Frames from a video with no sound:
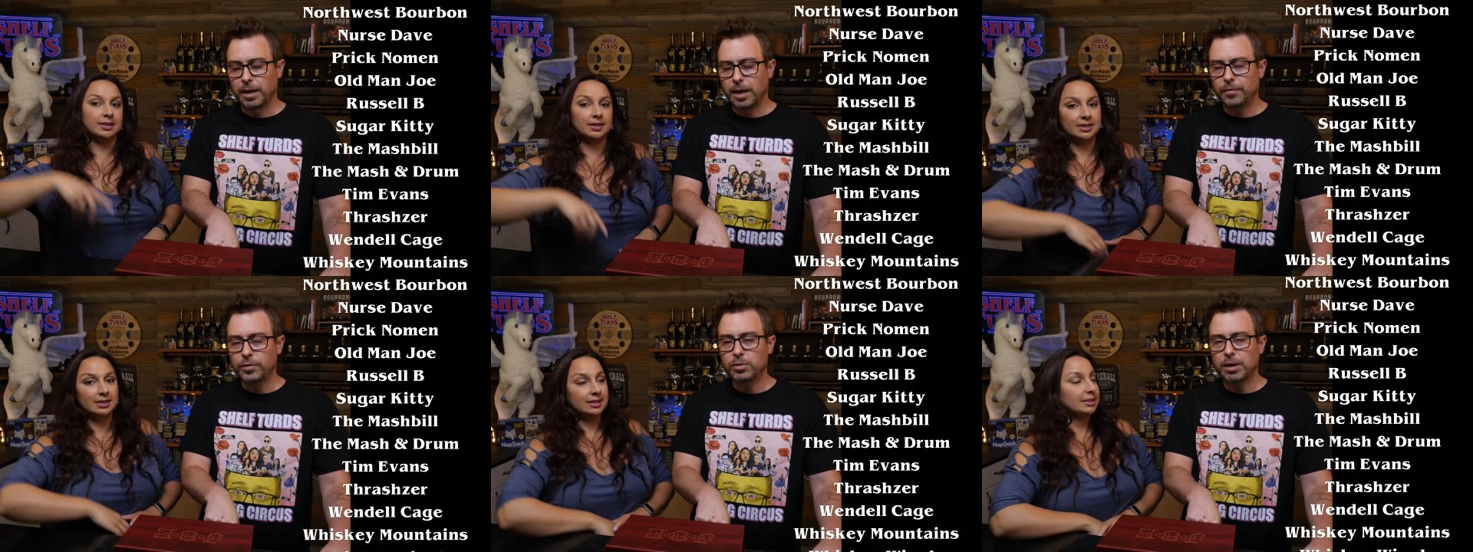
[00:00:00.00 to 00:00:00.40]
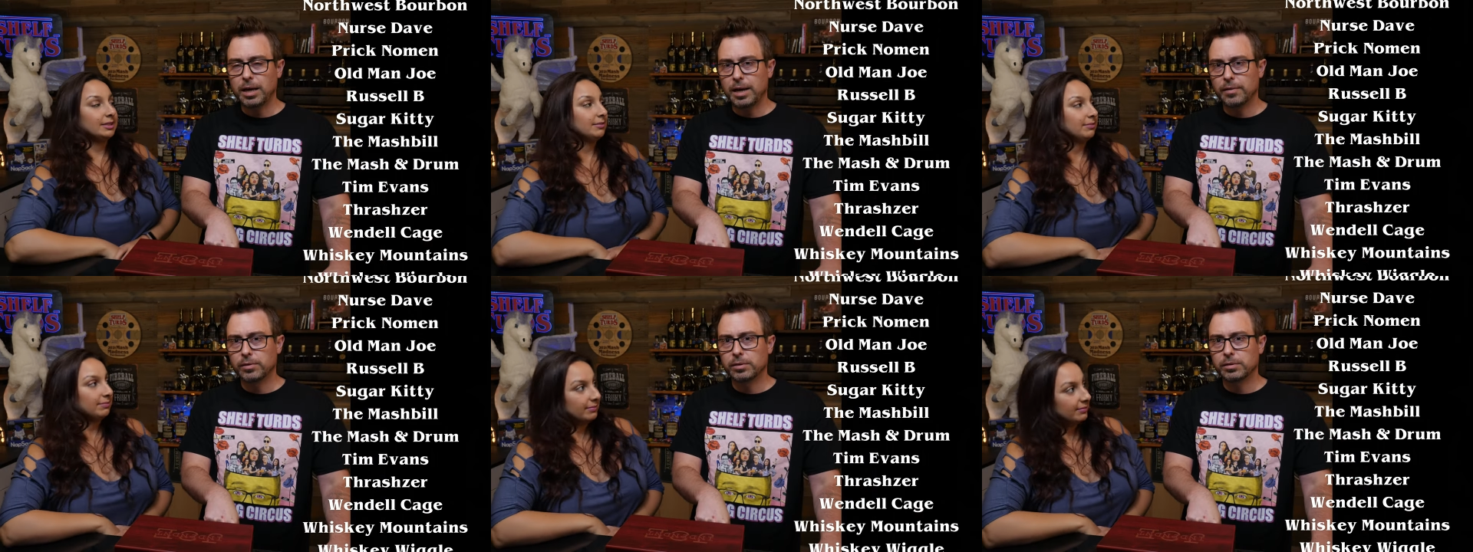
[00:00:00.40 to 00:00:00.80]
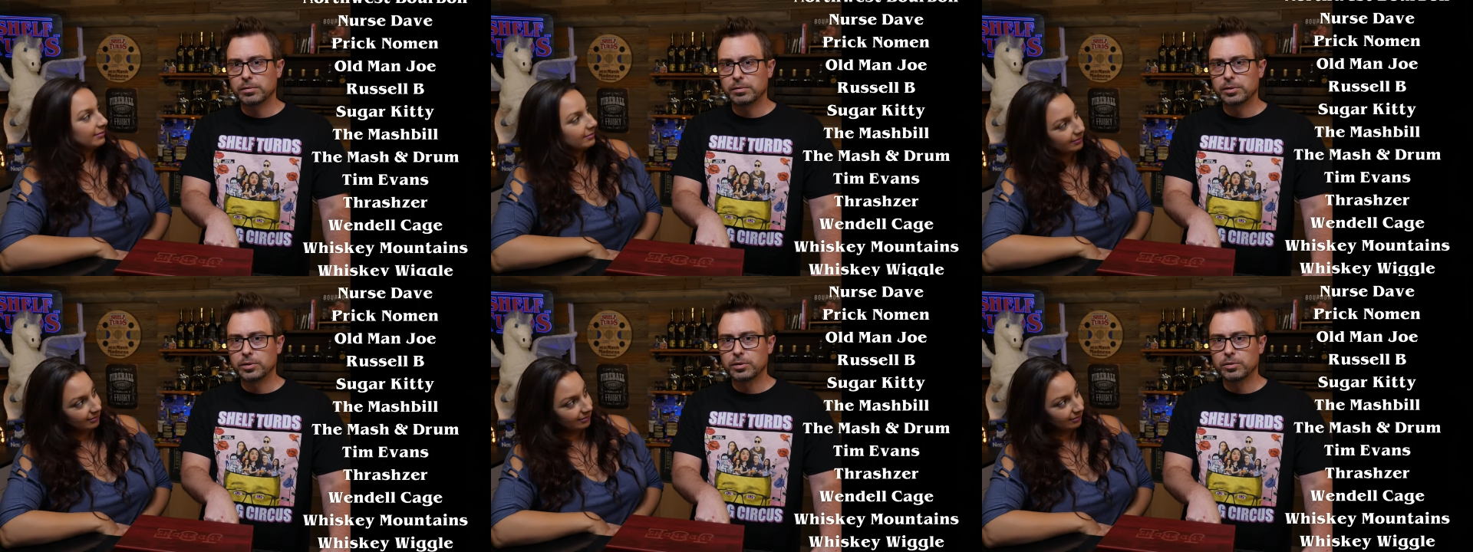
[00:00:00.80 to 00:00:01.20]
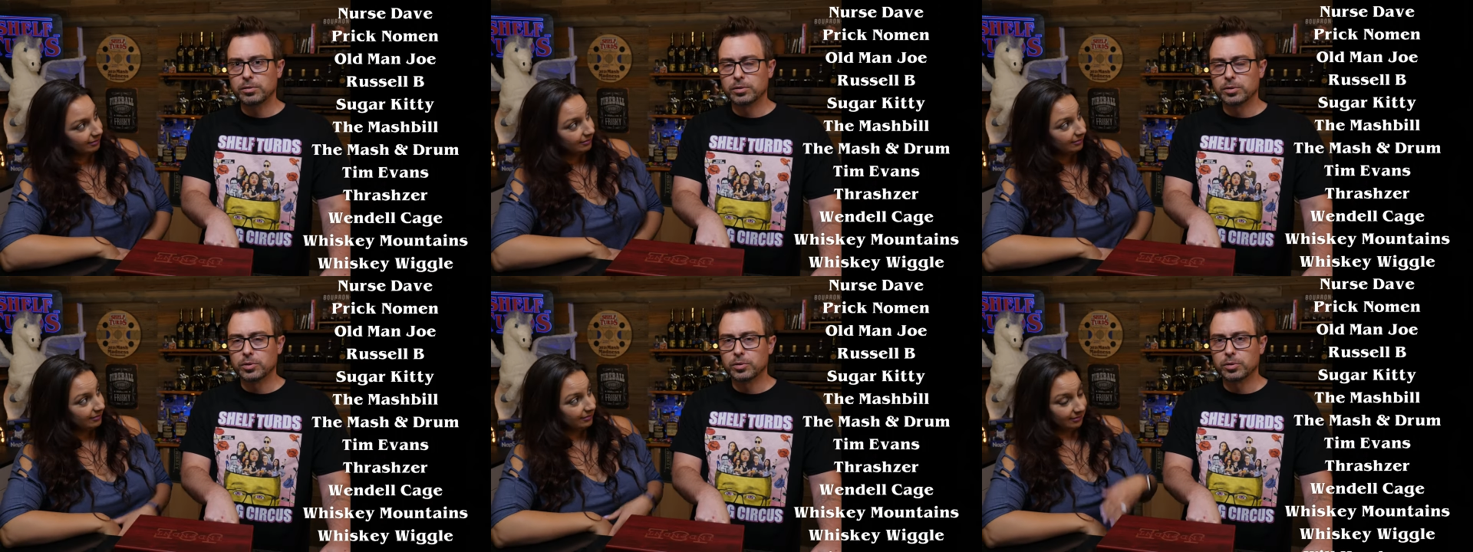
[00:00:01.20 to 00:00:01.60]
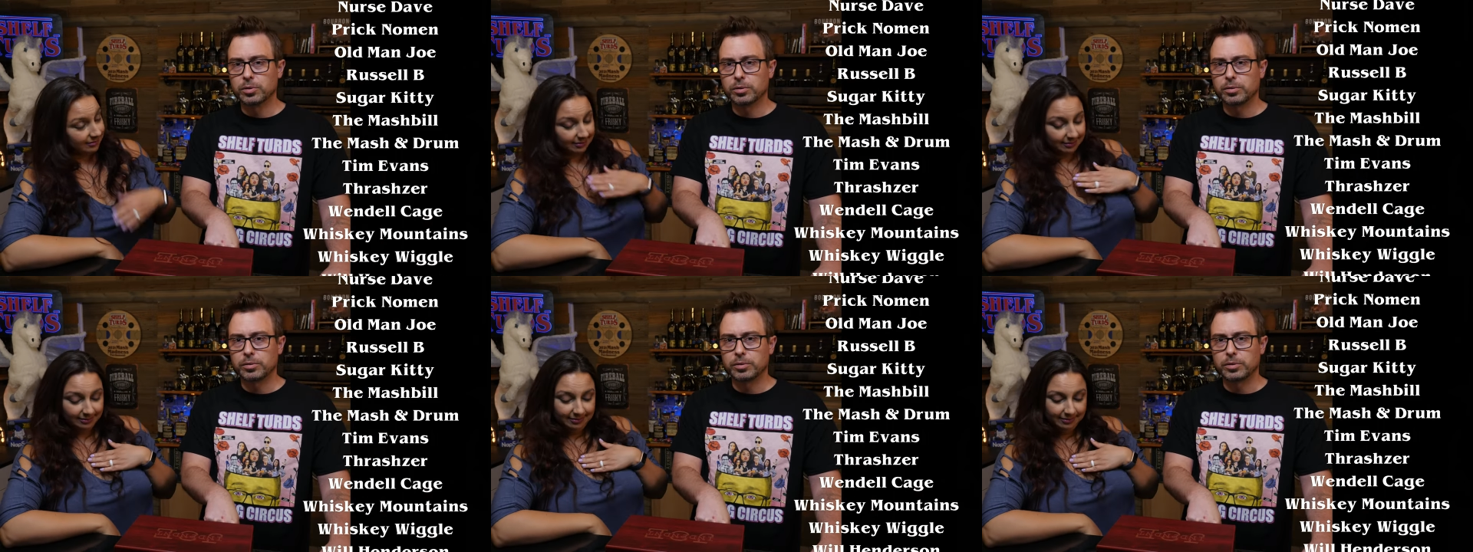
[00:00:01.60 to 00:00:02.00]
Speaker 1: Have you ever used
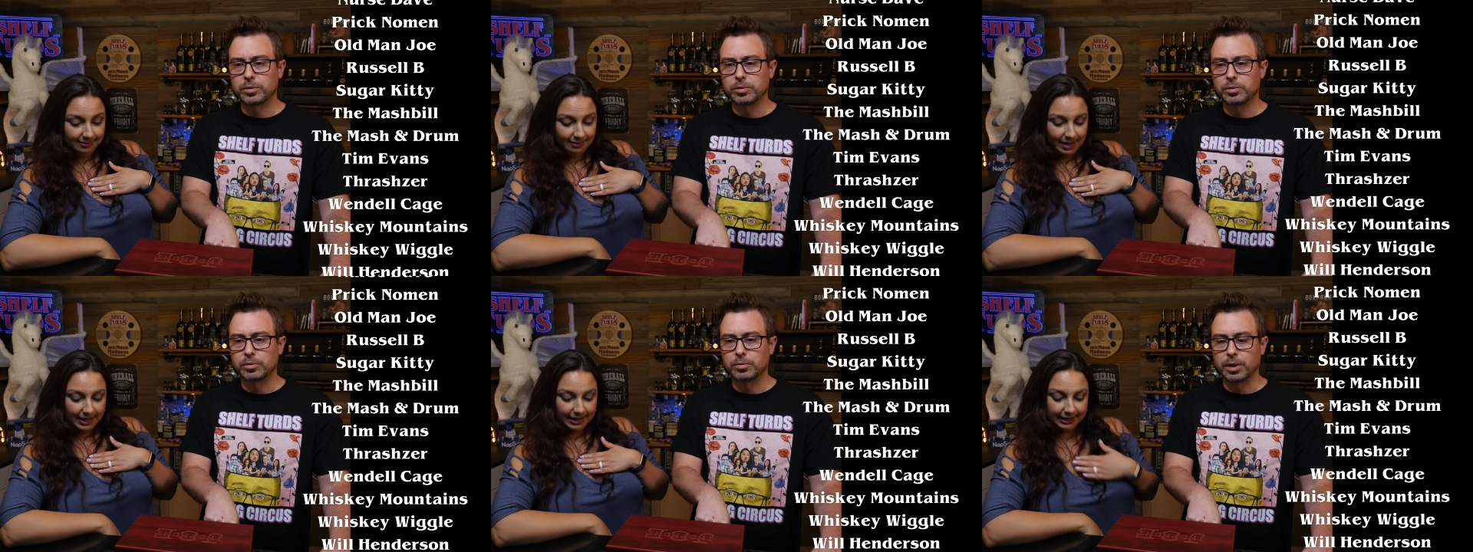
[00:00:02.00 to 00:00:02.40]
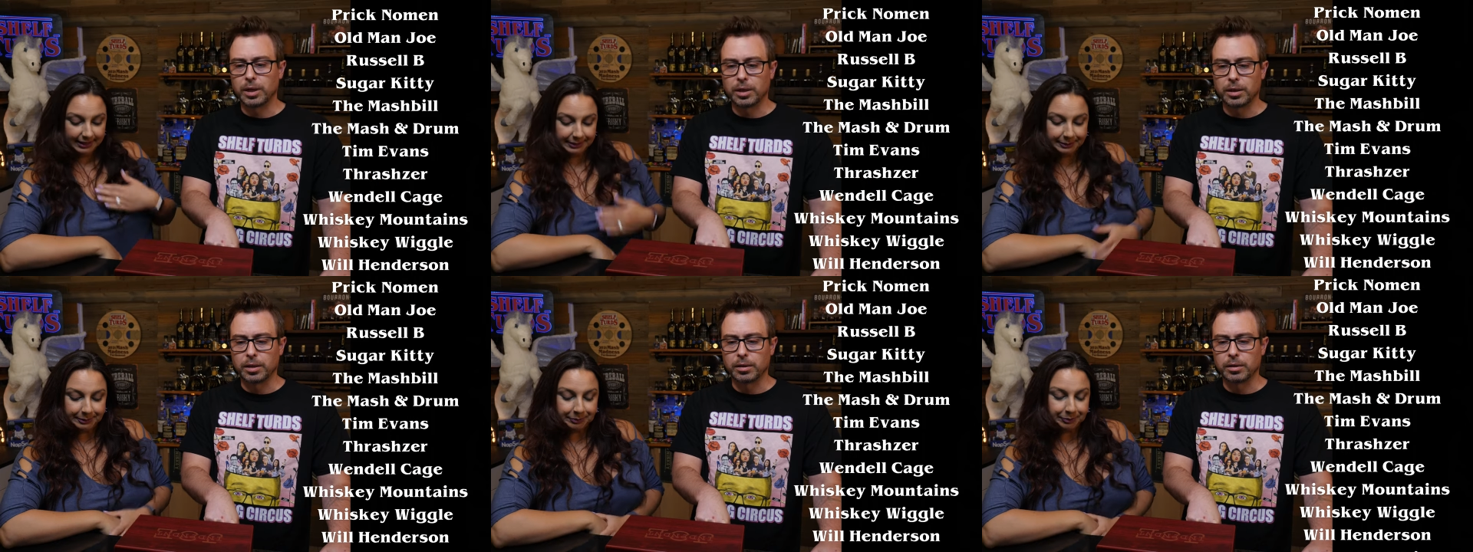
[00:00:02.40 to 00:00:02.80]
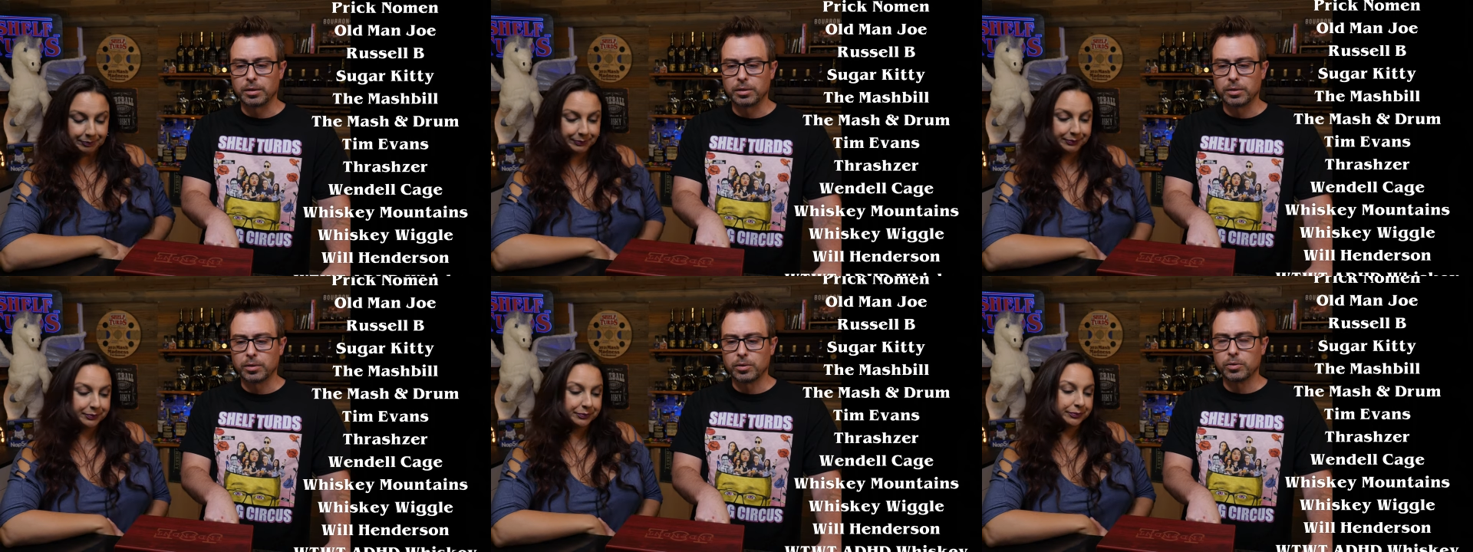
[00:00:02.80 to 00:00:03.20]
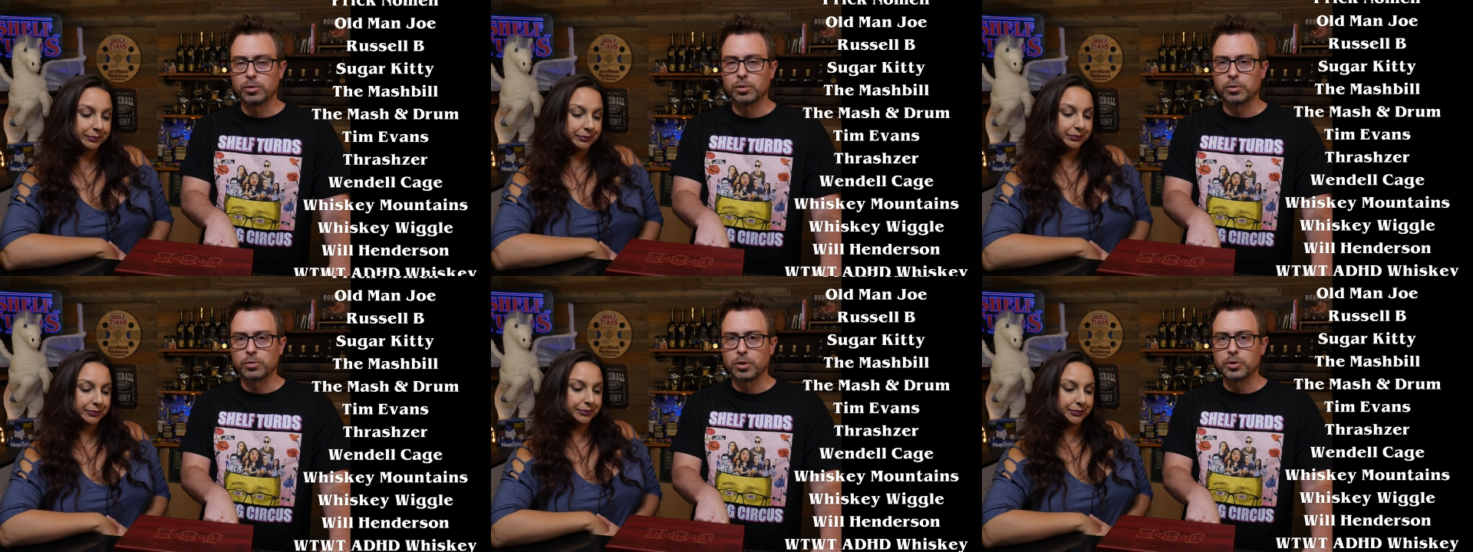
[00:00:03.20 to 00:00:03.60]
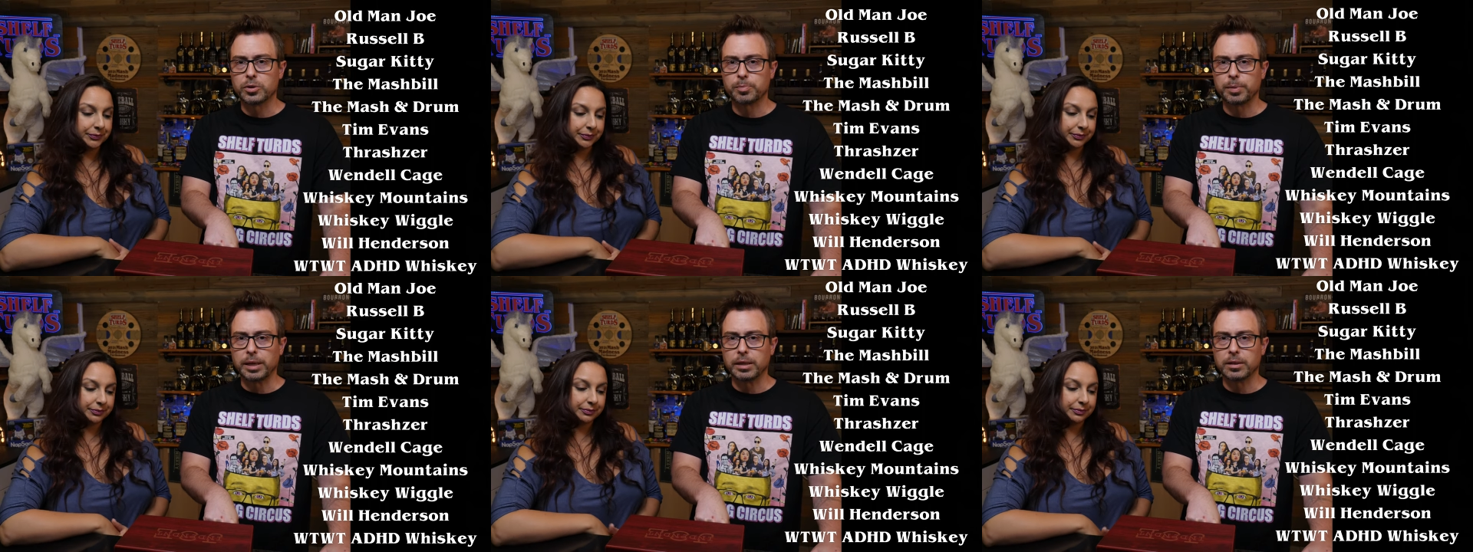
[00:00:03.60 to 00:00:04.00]
Google to uh, Google gross
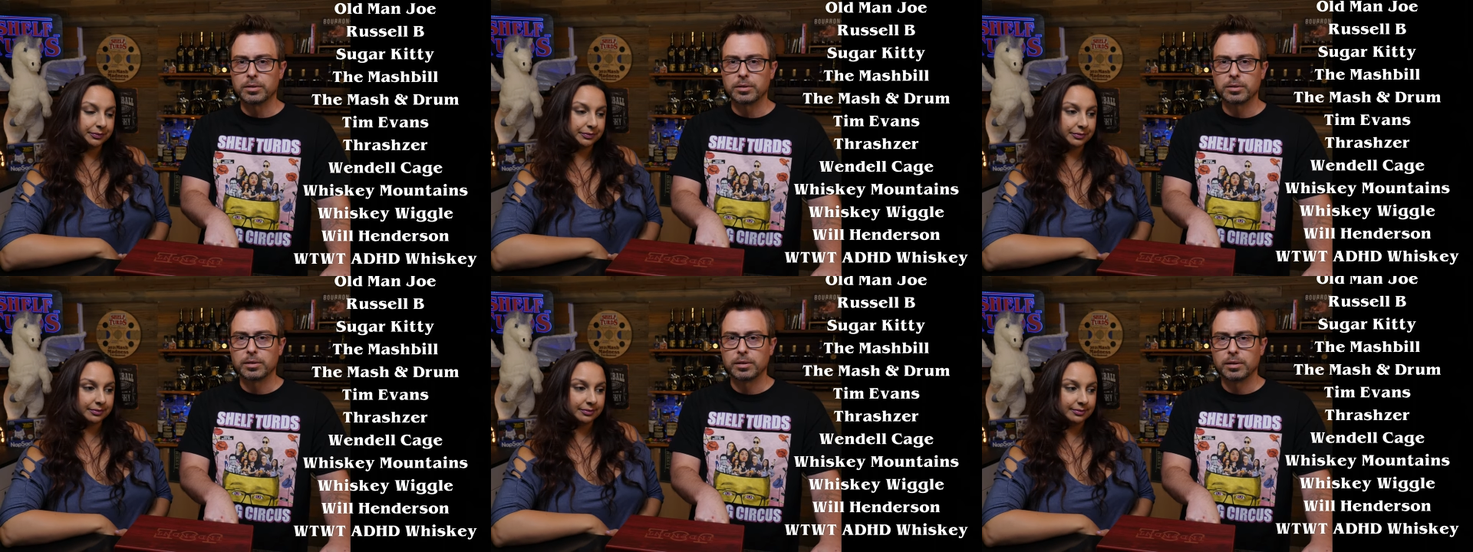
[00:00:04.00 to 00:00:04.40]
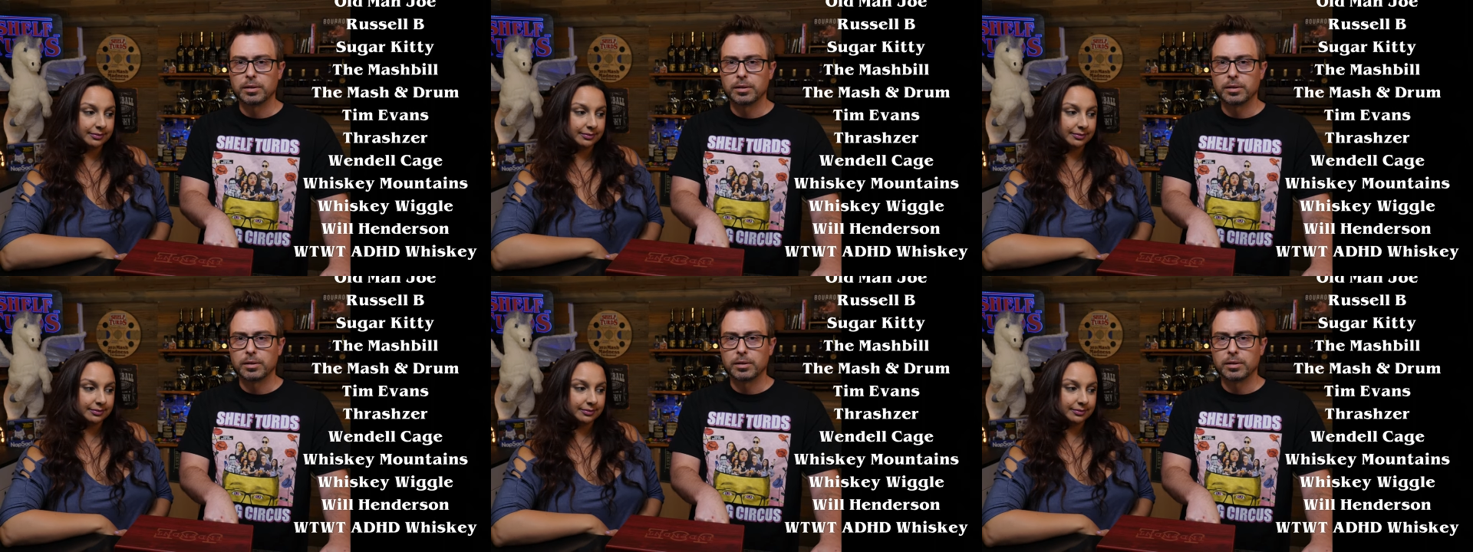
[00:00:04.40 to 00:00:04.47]
penis?